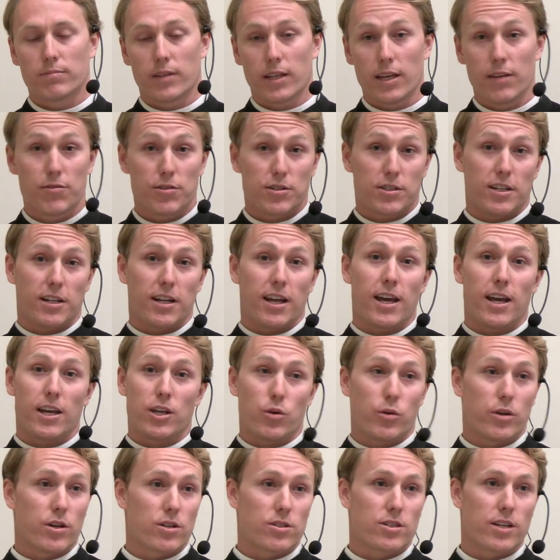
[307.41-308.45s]
Even today, you
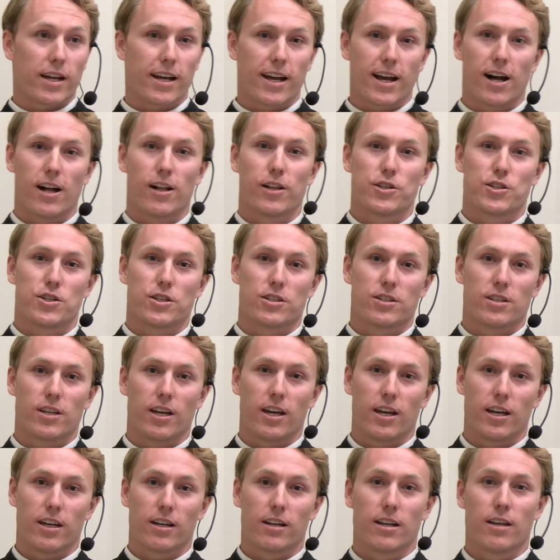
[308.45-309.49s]
hear psychologists
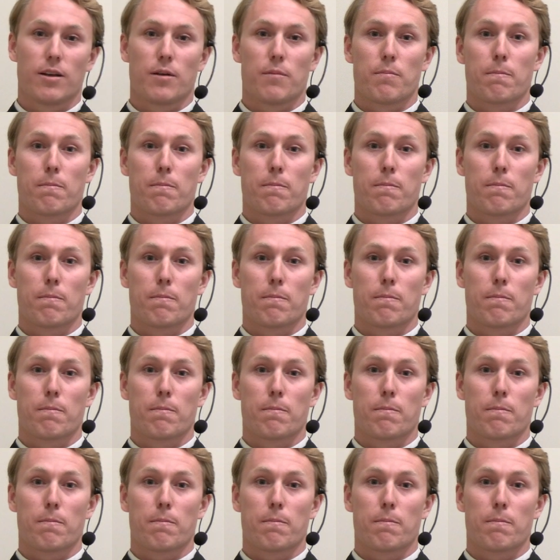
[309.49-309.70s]
saying,